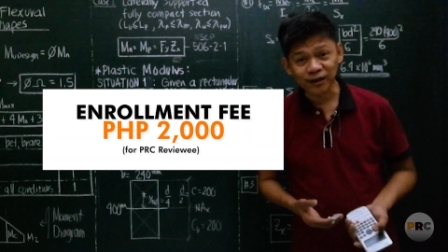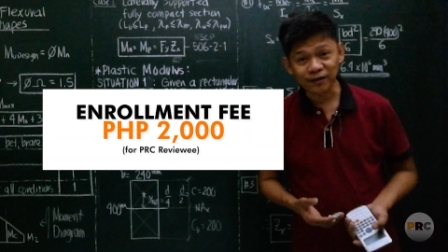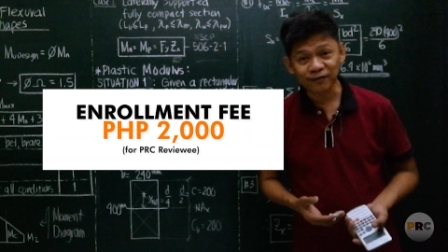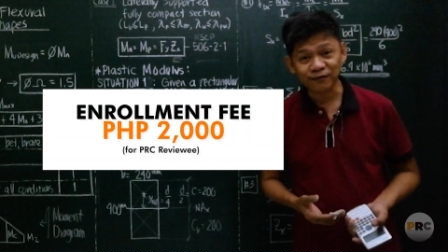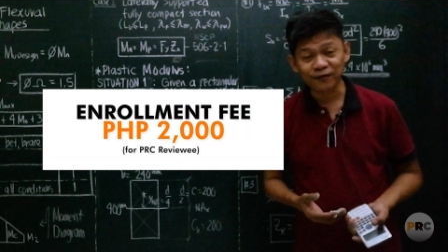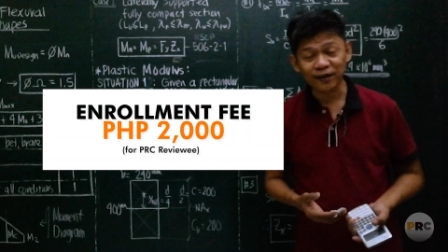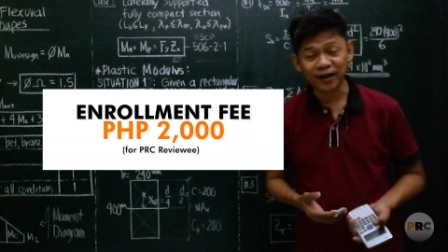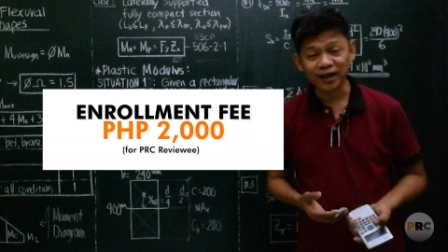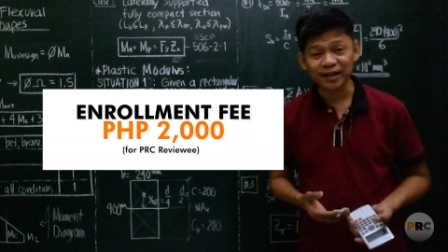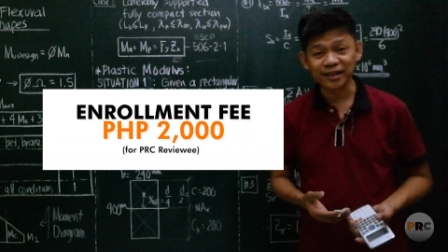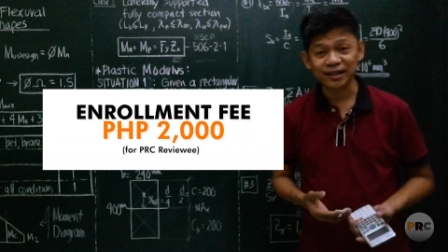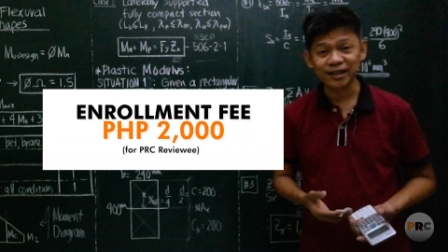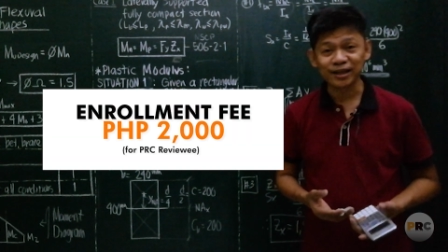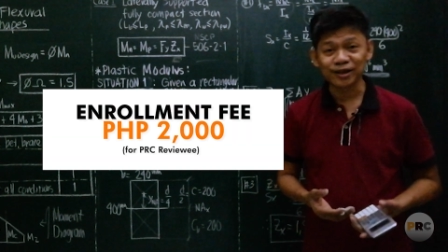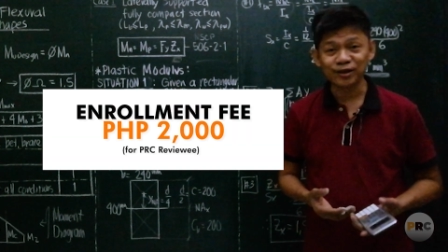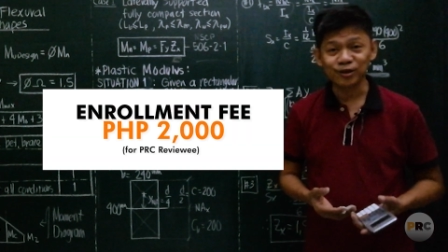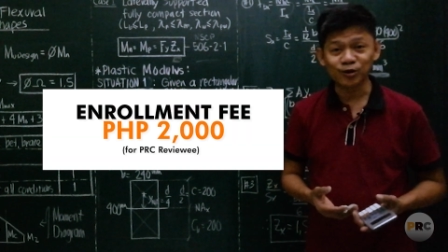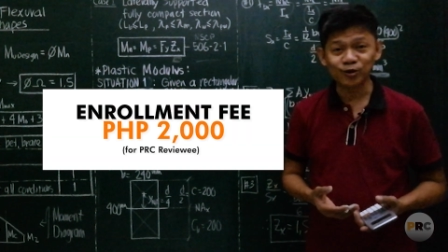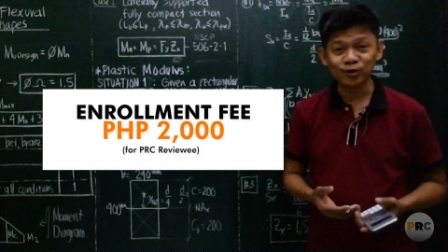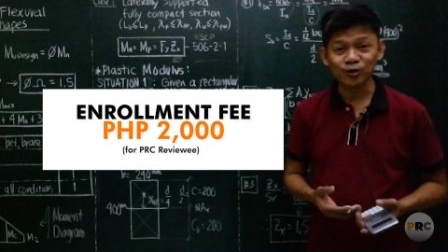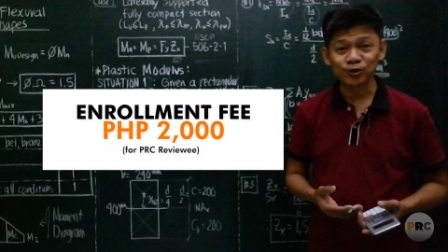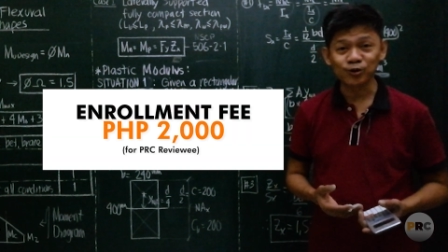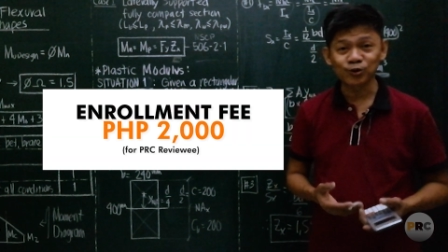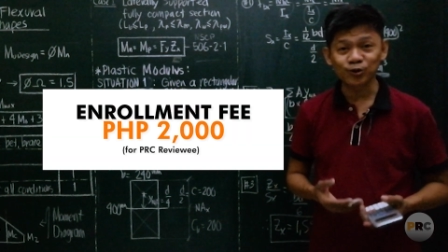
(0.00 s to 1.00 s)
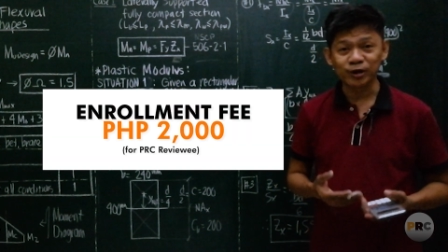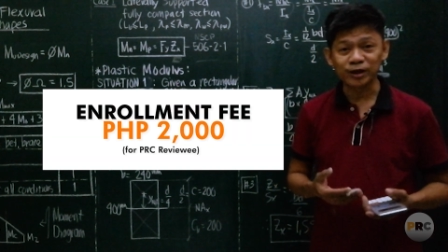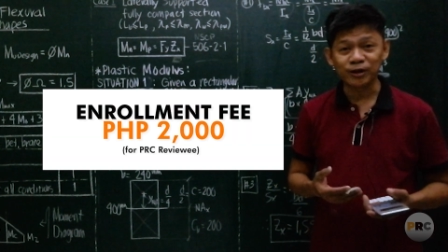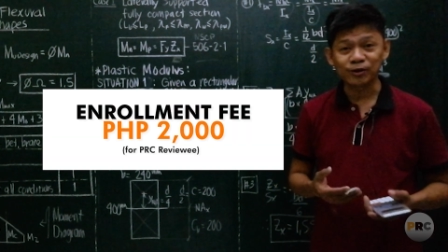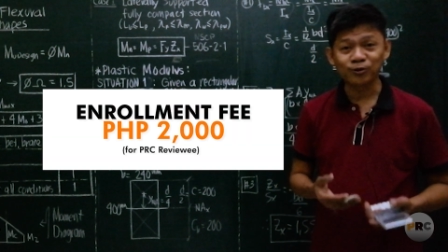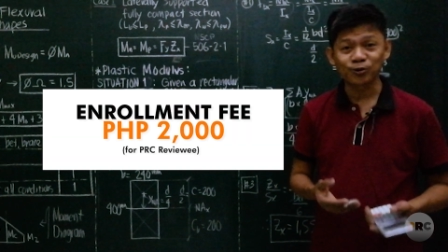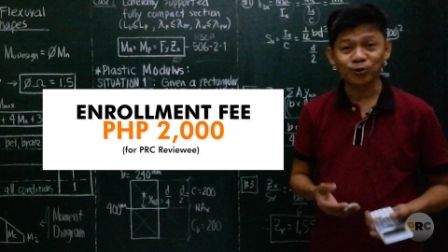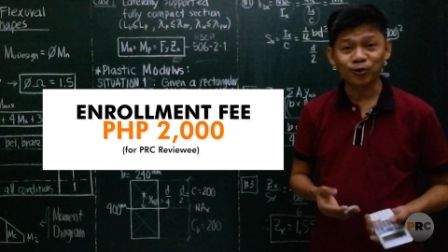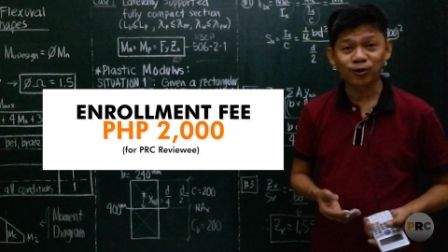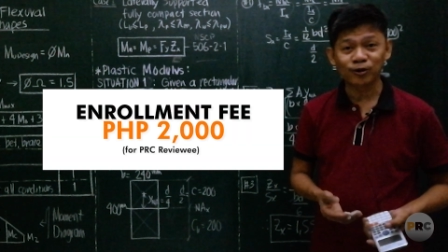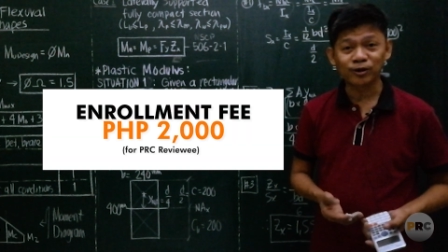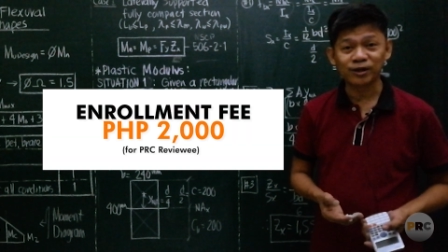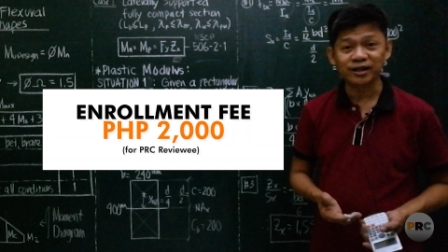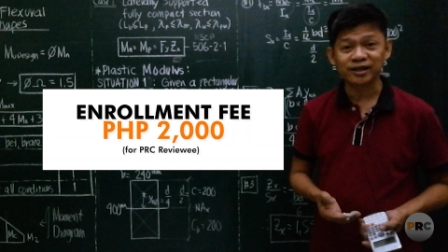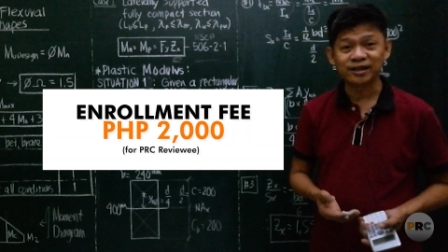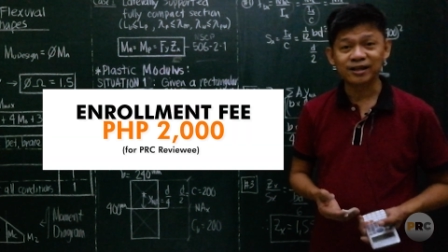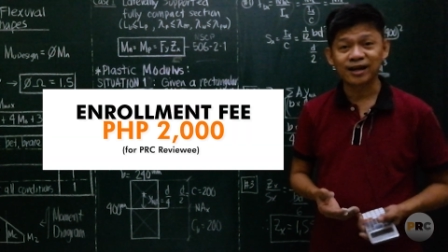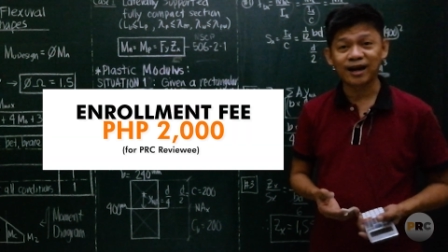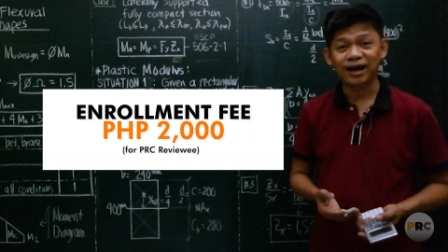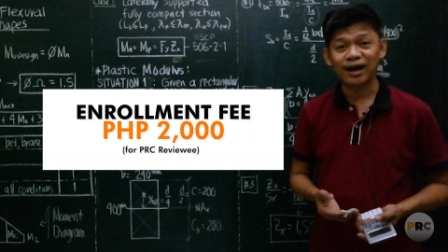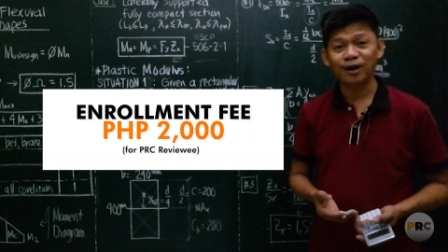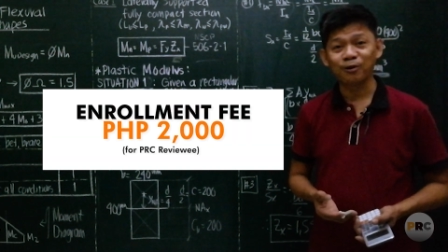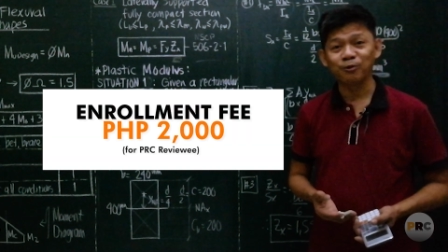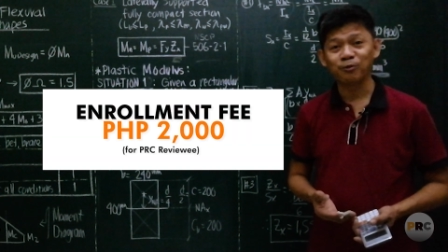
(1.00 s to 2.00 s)
inviting you to enroll
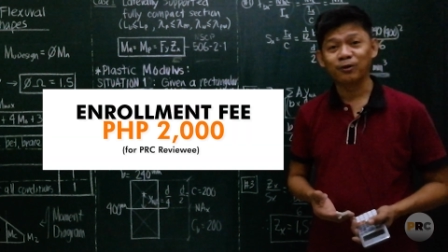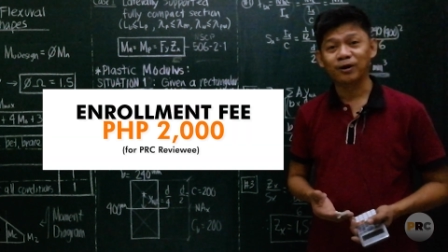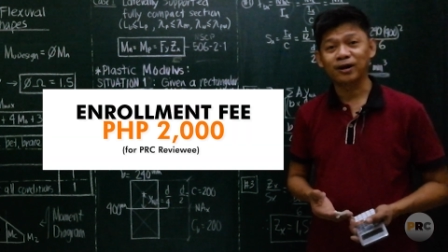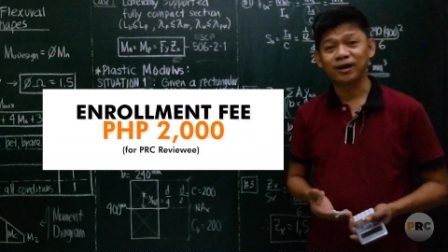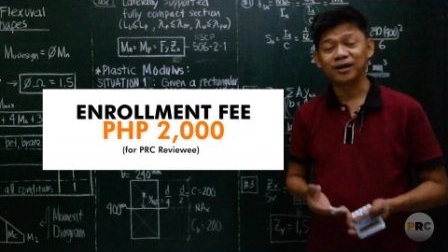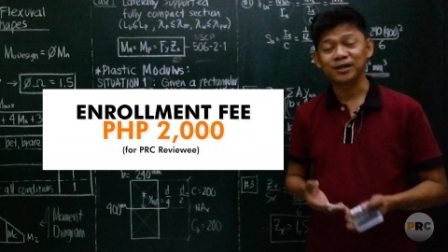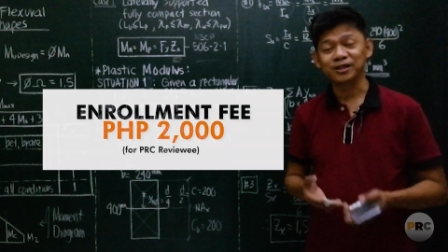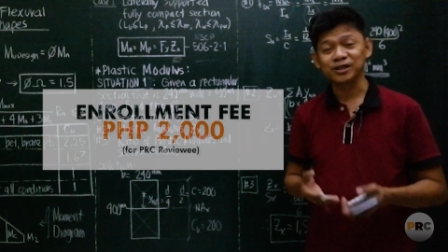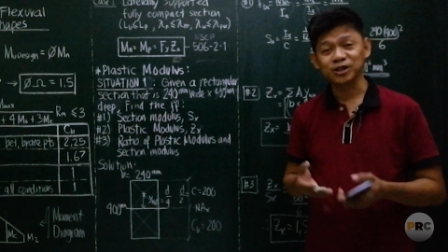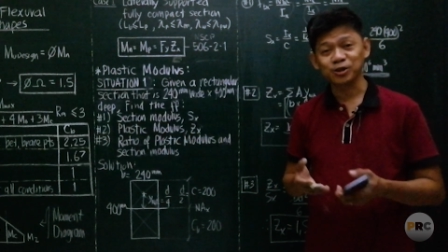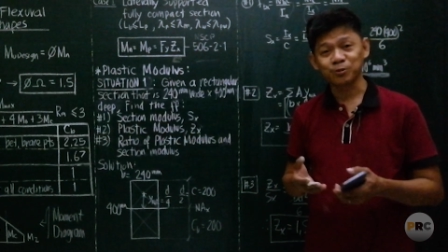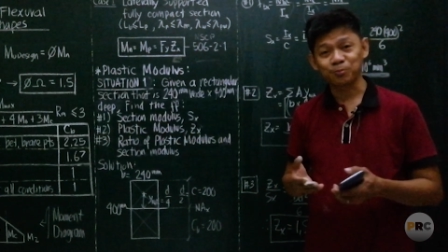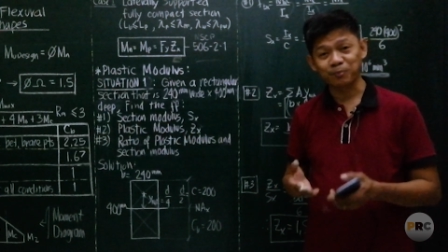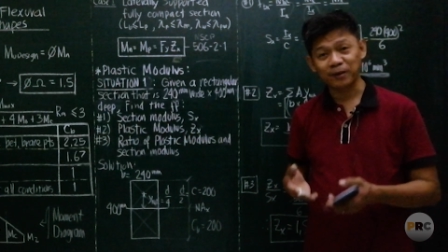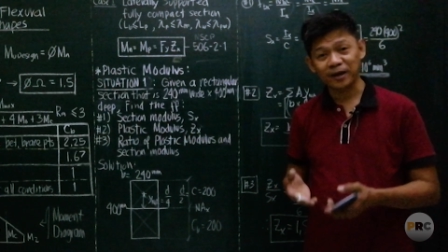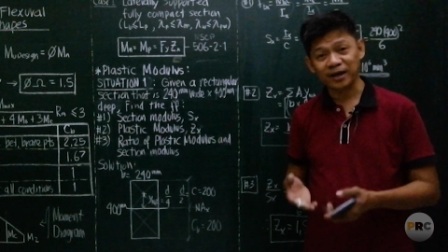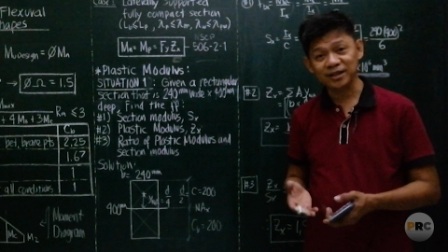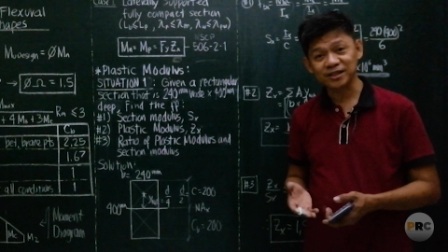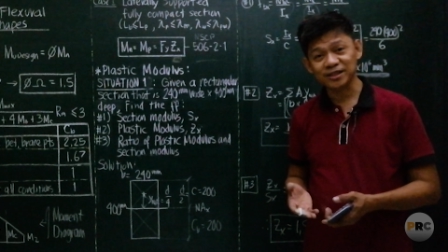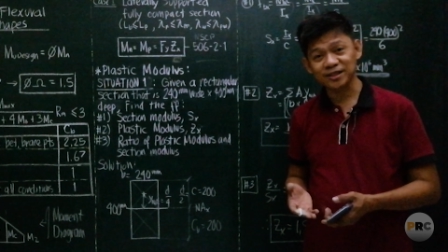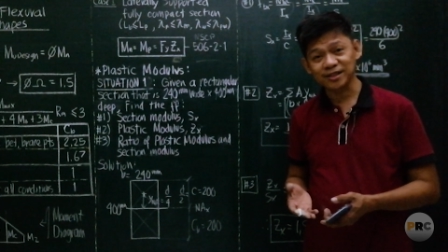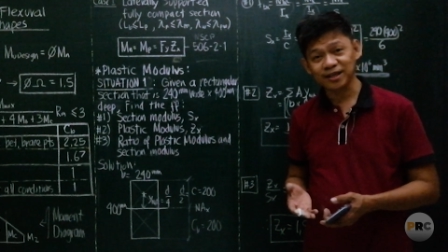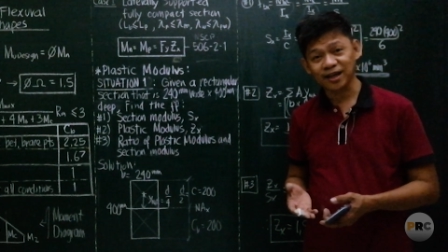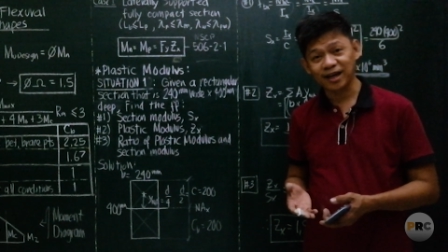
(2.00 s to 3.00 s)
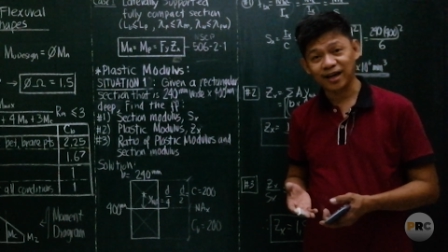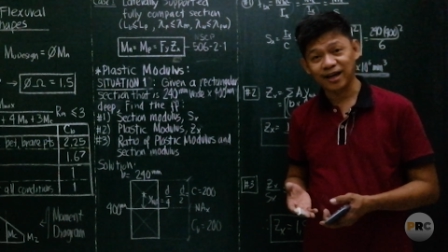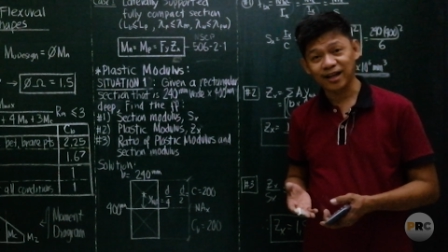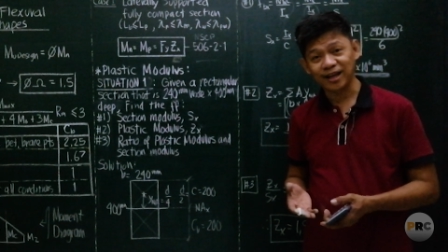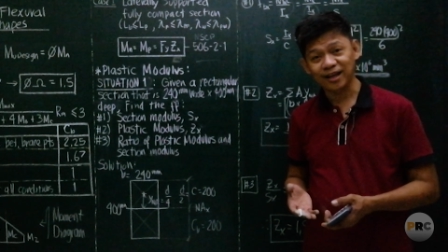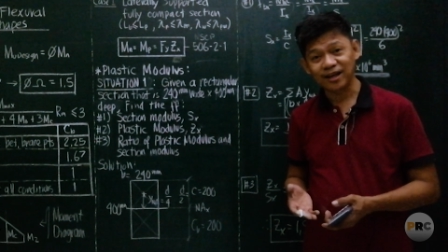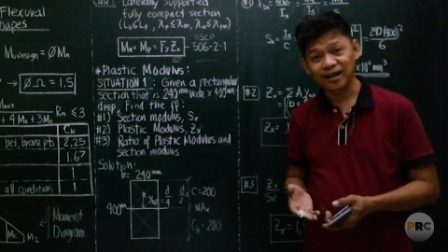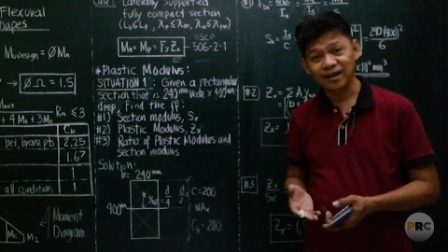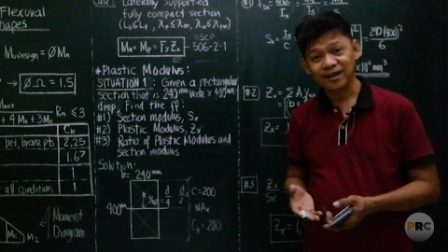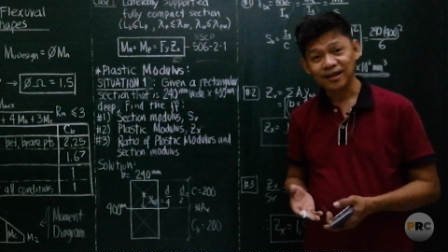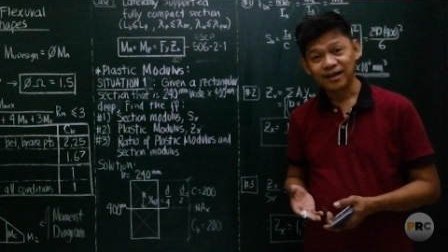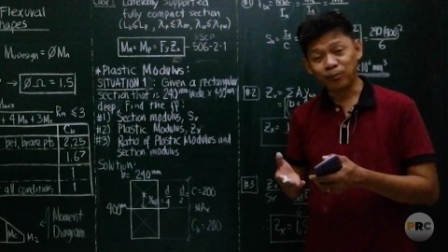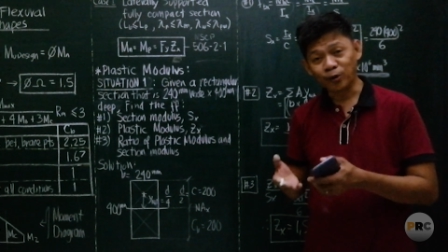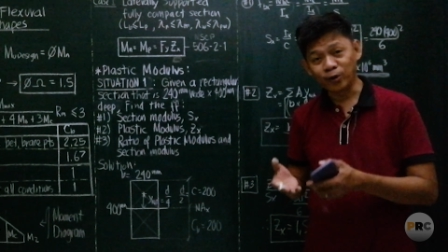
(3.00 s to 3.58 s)
in our special